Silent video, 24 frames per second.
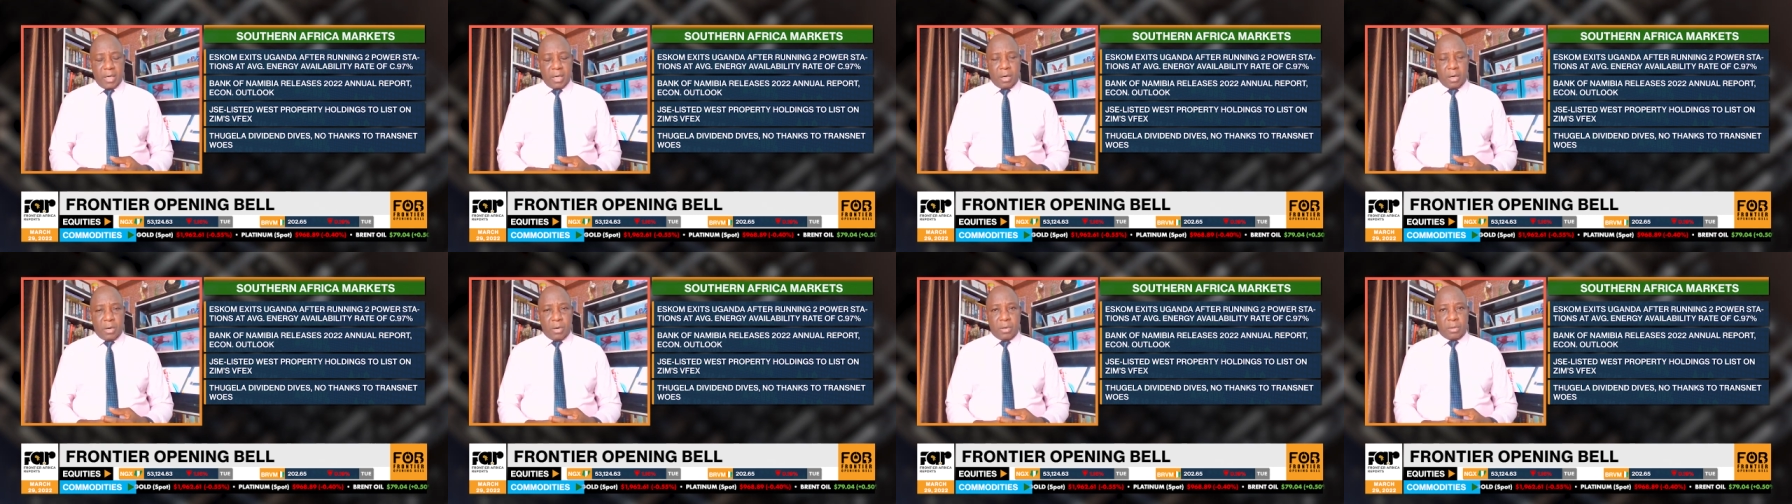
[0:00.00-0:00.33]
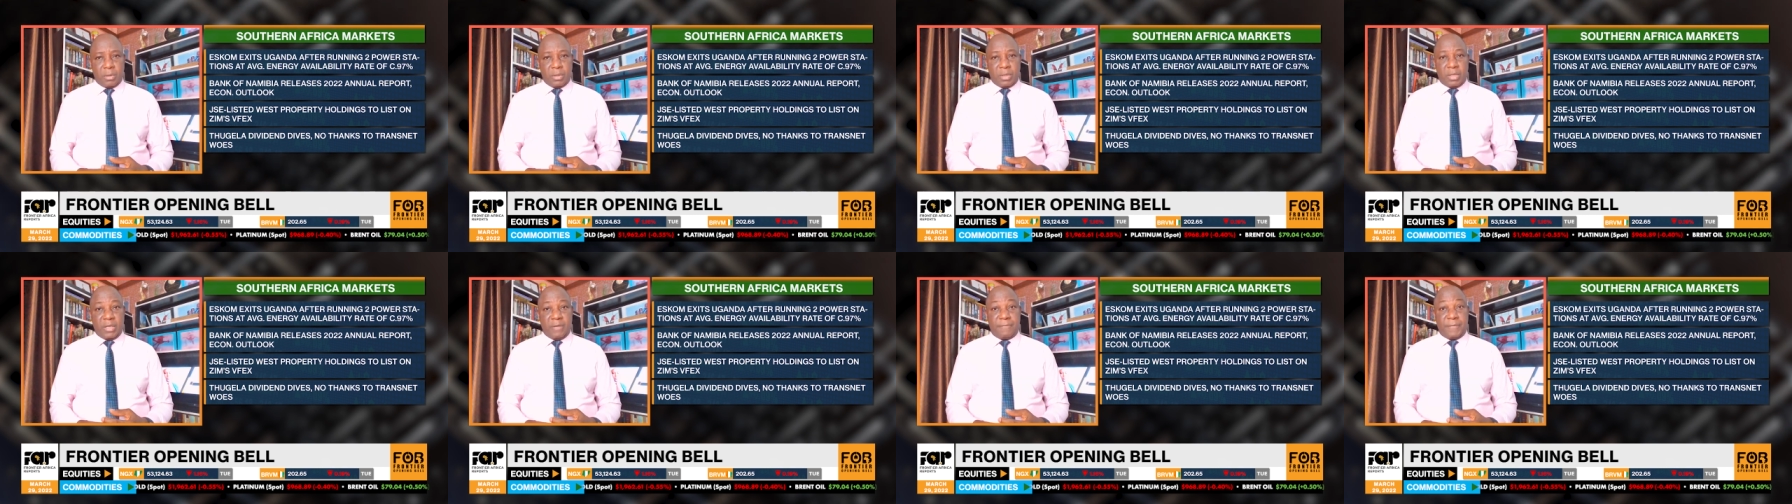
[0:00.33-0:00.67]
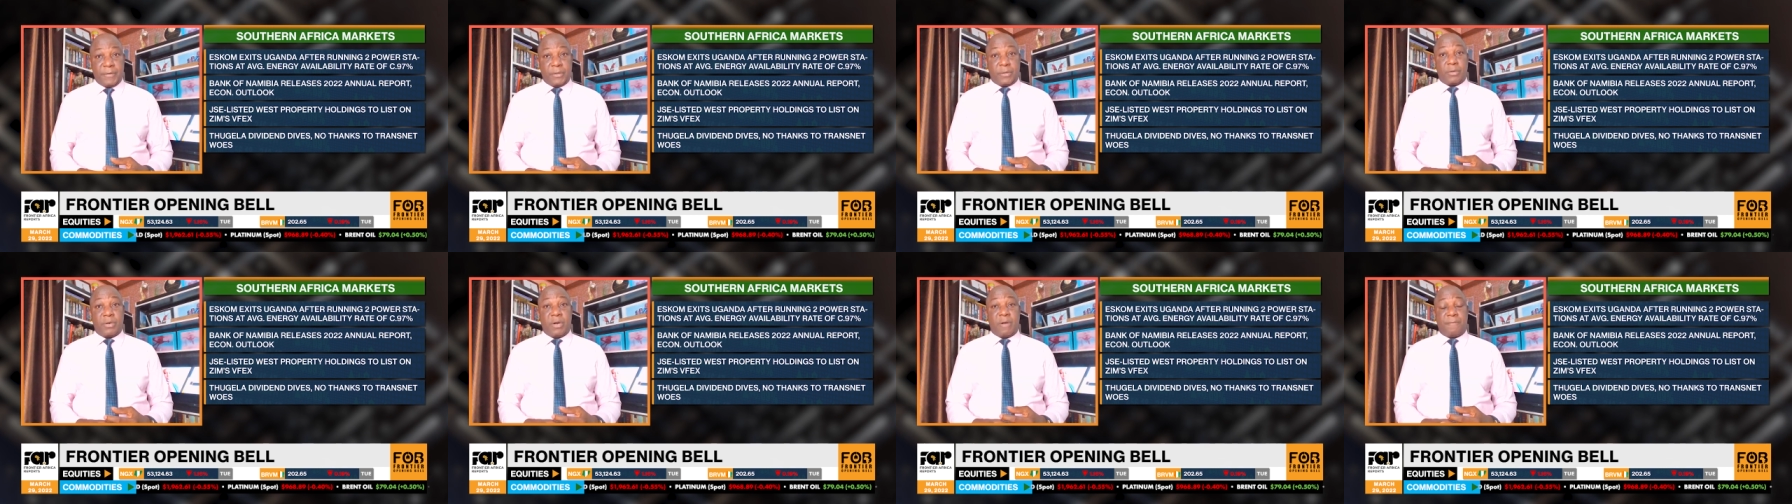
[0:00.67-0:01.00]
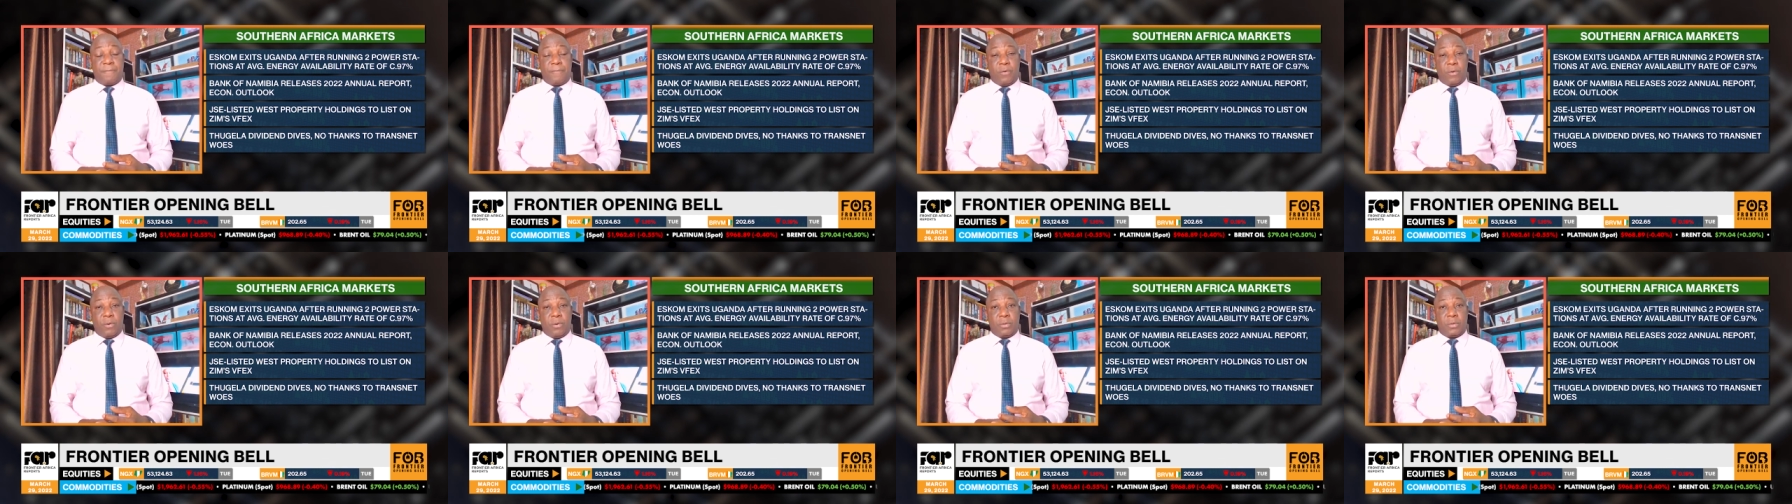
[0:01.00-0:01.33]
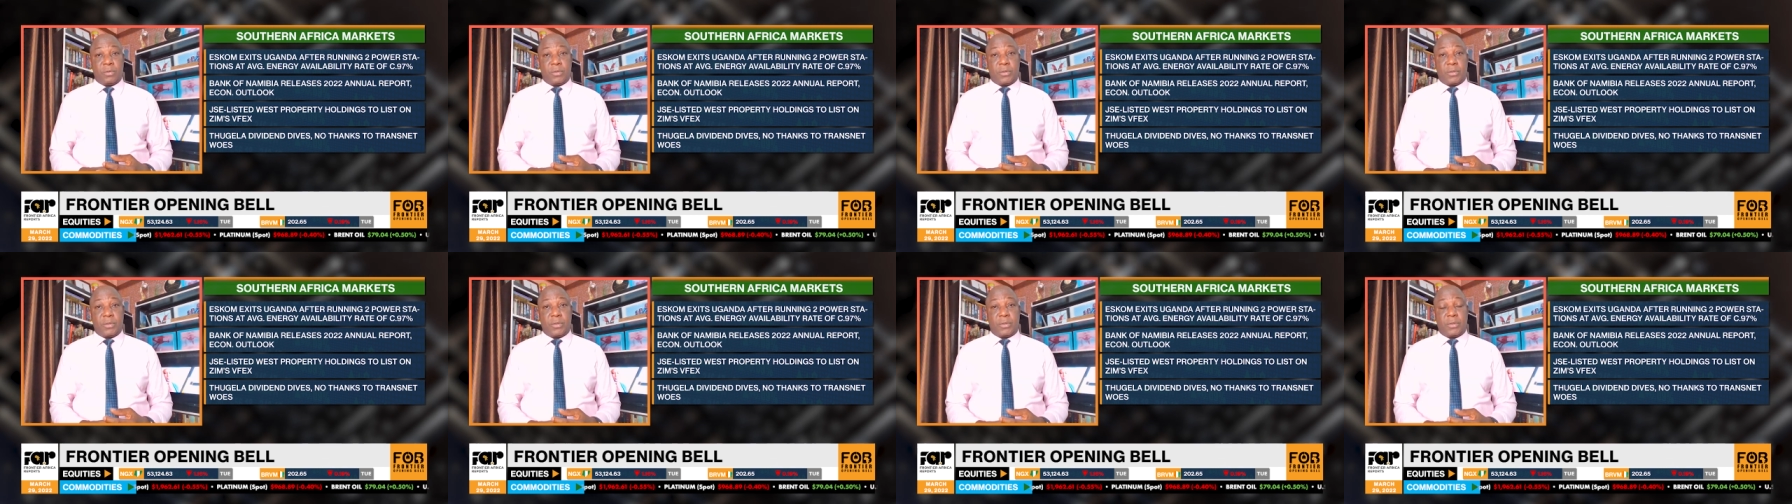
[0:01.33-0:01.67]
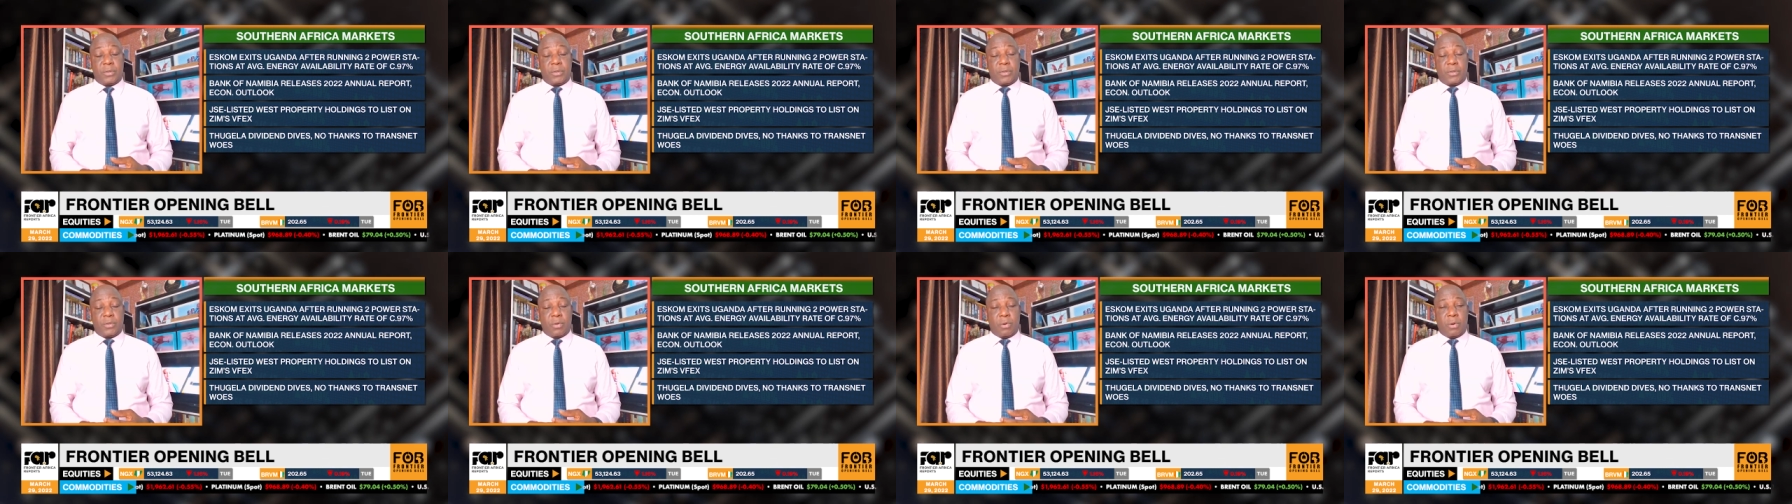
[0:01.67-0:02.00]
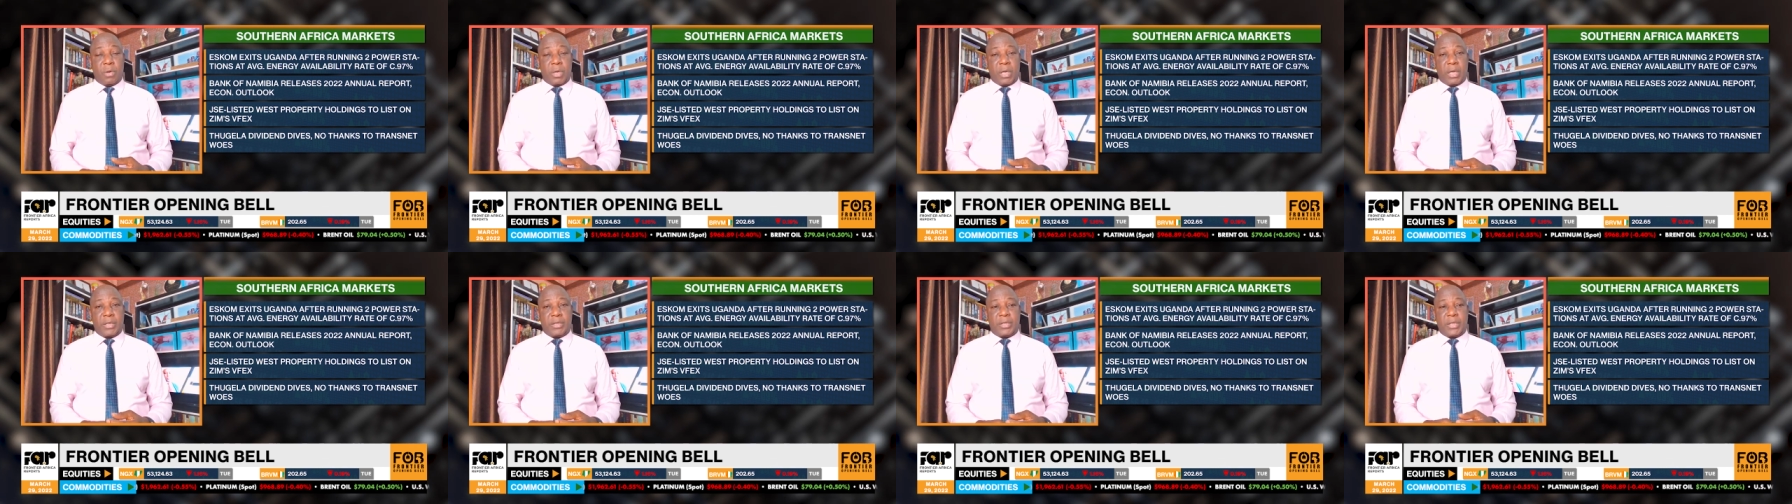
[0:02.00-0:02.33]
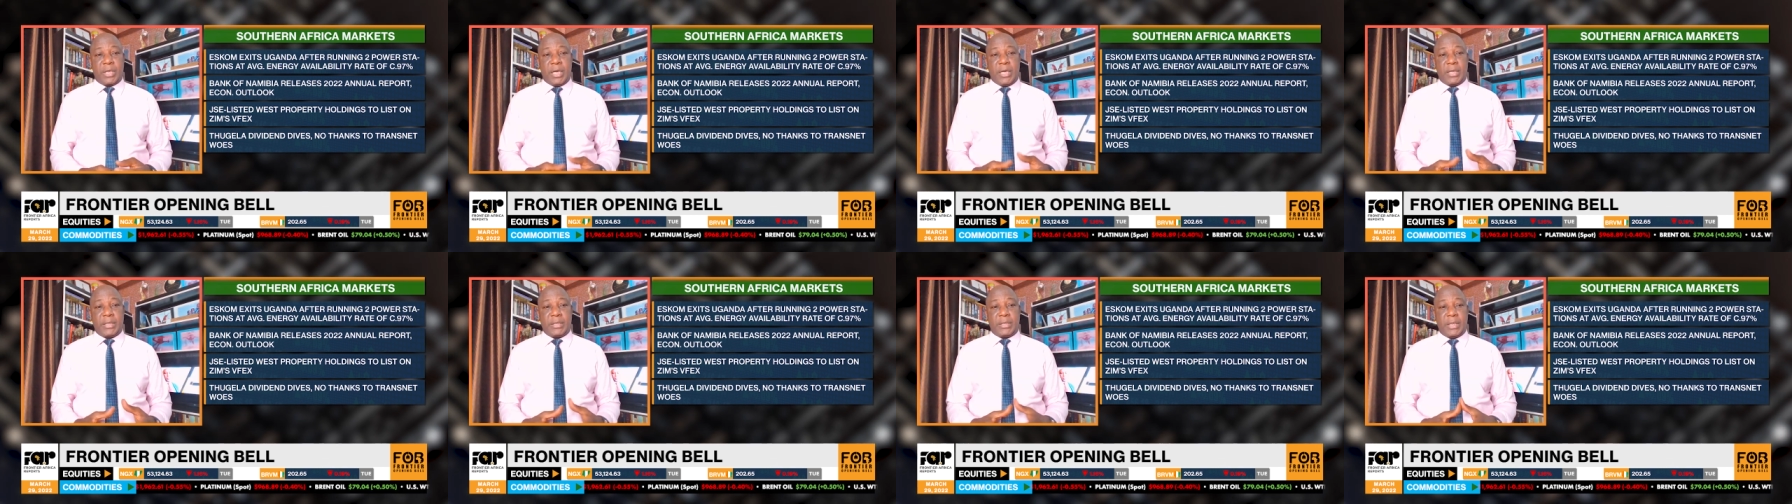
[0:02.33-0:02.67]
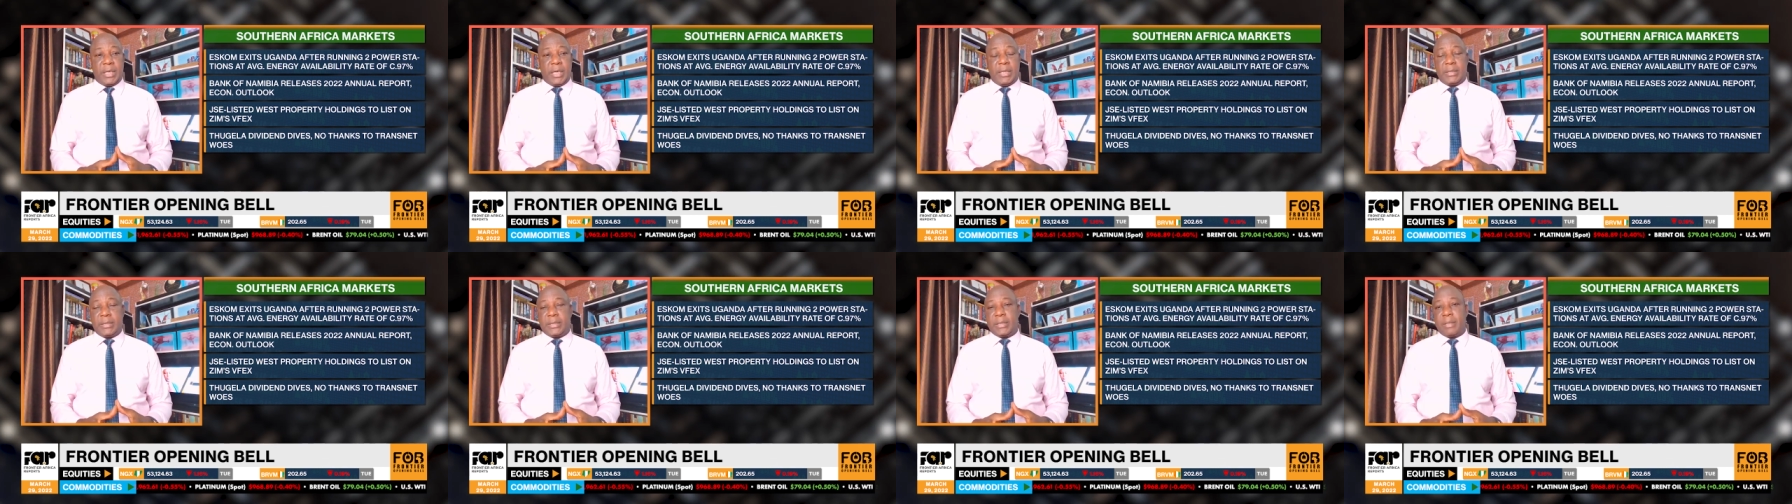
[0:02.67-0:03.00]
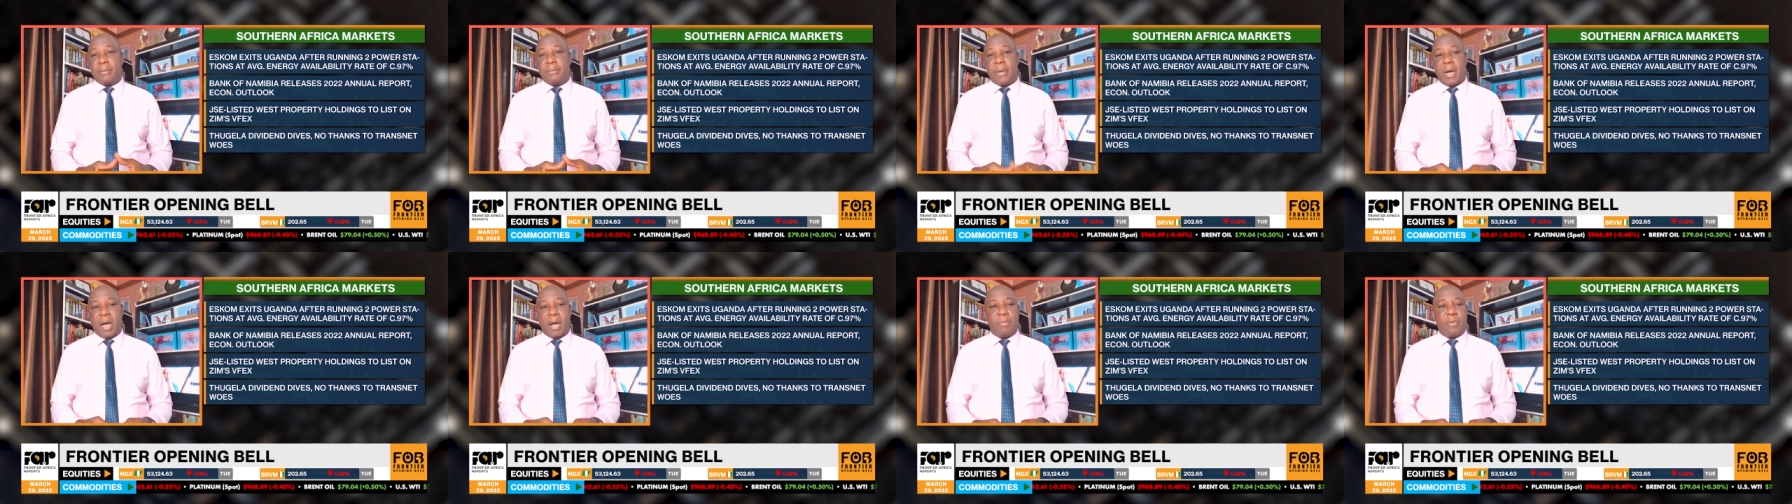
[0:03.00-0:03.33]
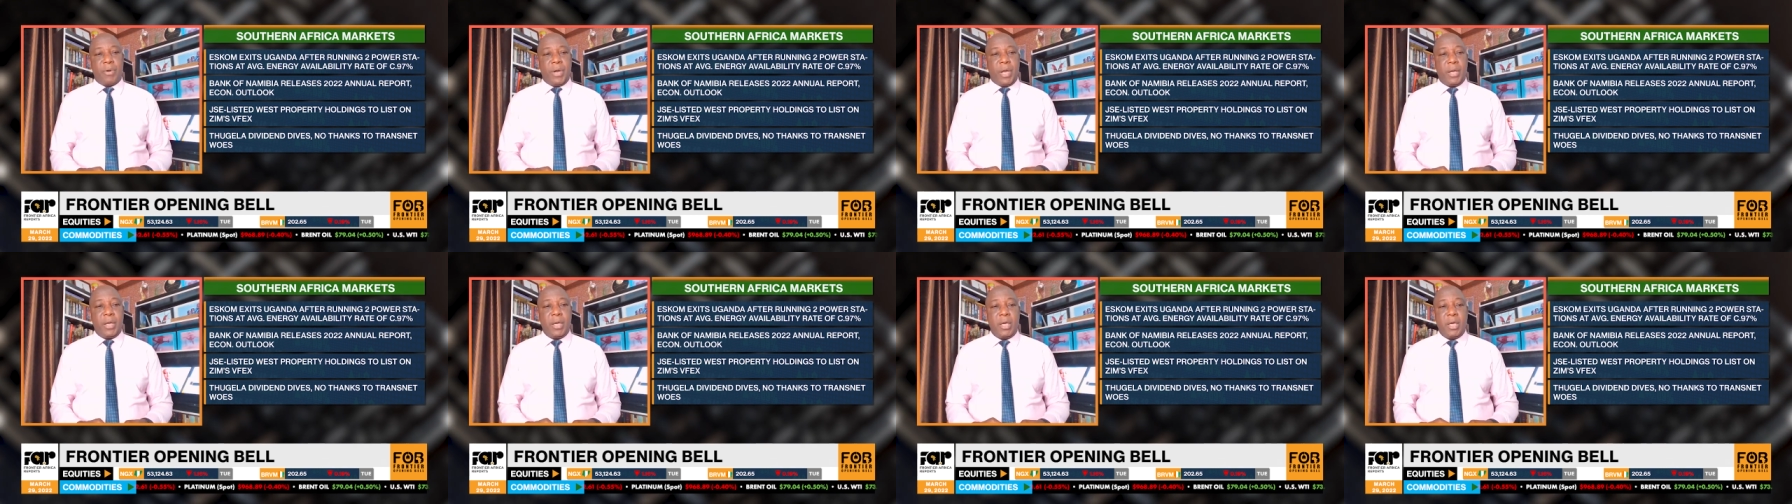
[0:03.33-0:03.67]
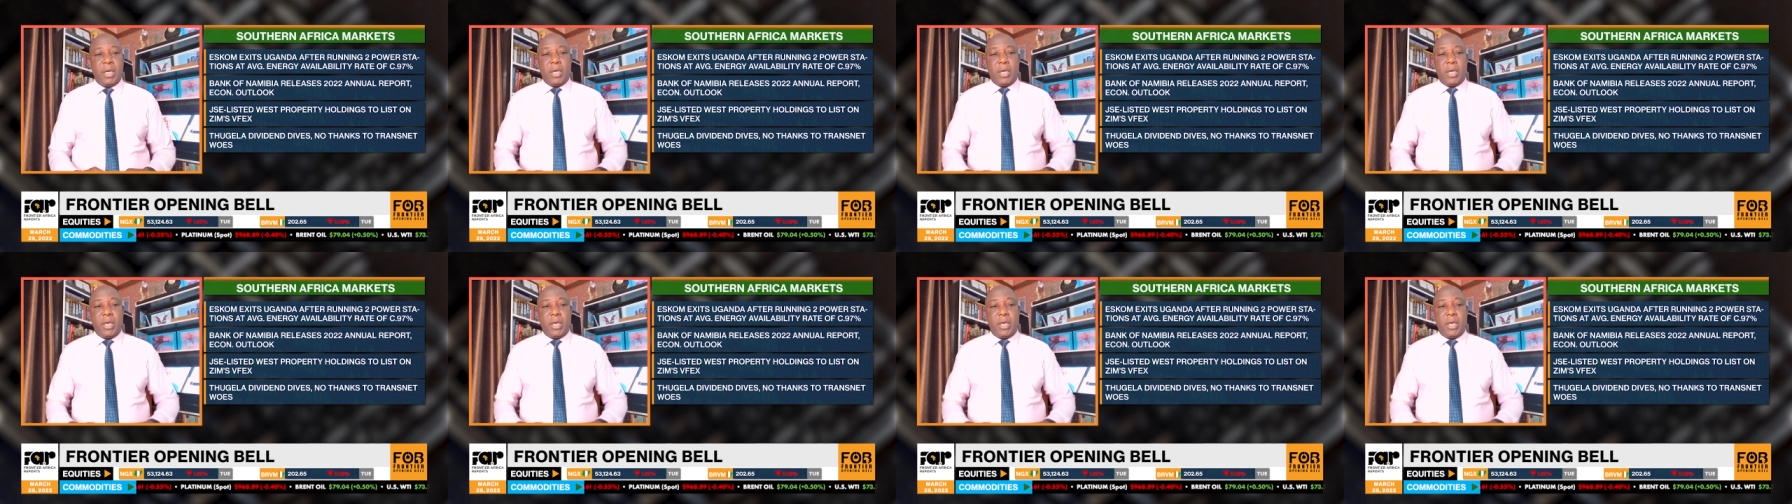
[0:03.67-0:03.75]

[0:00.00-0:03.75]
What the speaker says: on the Victoria Falls Stock Exchange in Zimbabwe,